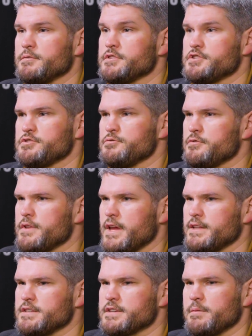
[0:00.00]
to ensure
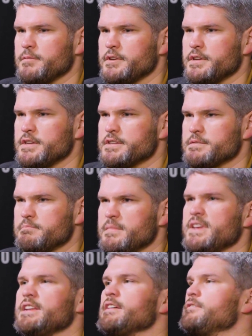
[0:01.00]
that these communities
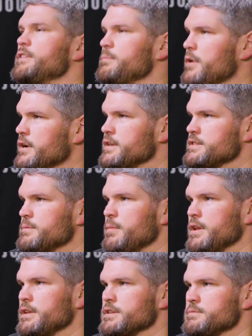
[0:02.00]
meaningfully
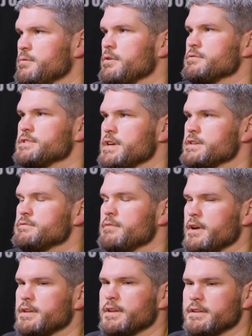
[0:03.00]
participate in this process,
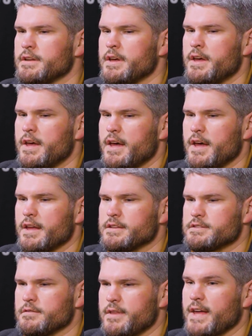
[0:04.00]
right?
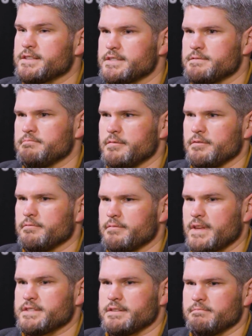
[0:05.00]
And so that's
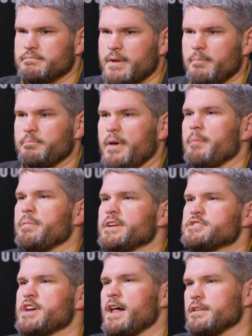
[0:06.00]
a
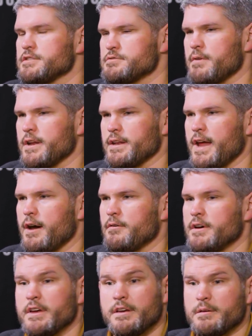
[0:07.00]
big challenge right
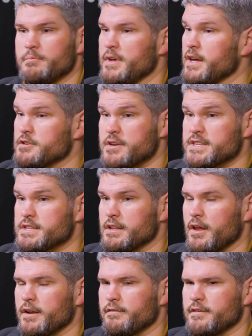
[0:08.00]
now, being addressed
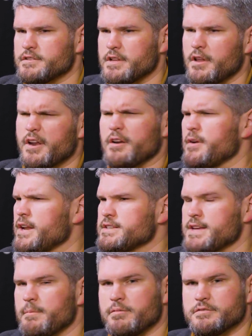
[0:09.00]
in there's a lot of great
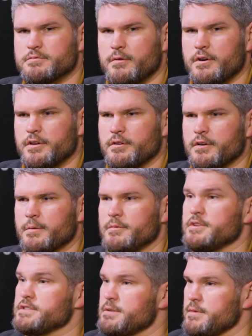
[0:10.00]
examples where,
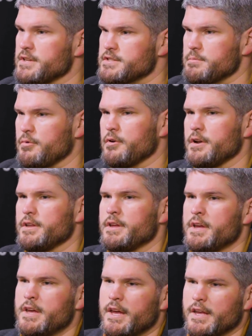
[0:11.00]
communities are being supported,
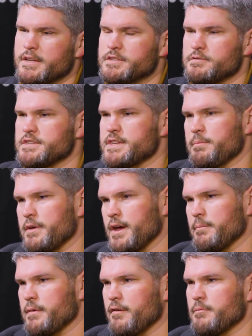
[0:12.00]
industry
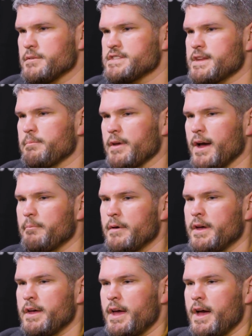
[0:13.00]
stepping up, government stepping up,